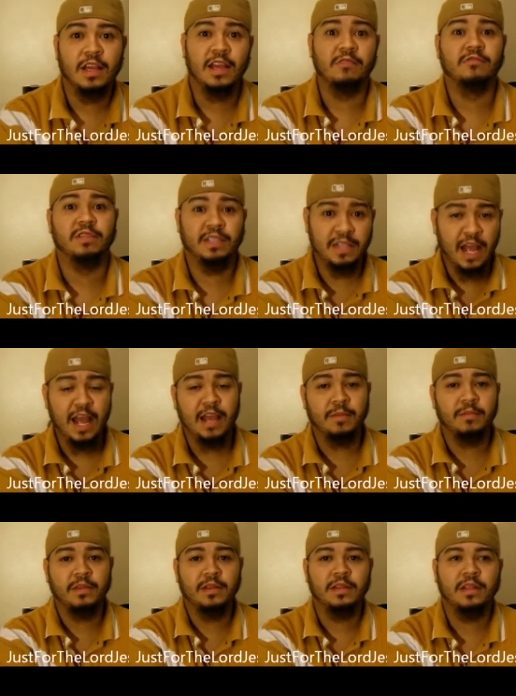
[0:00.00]
it was time,
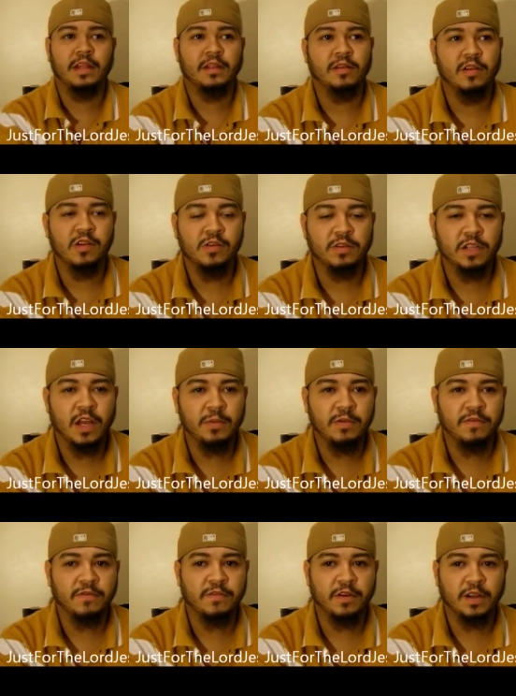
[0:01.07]
that the Lord was coming
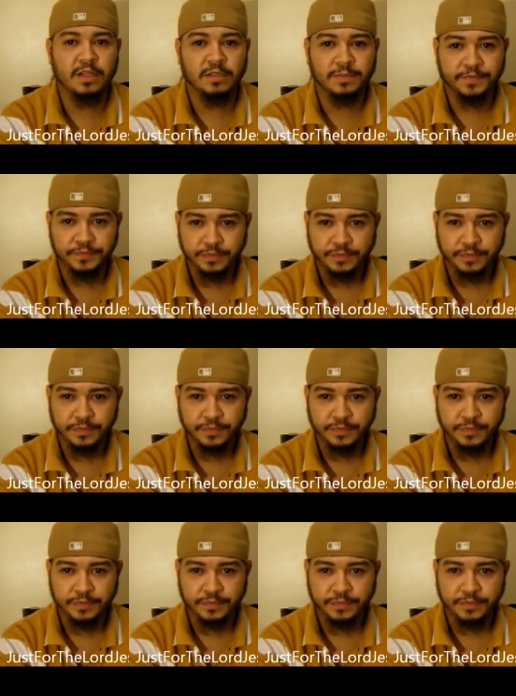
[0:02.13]
for us.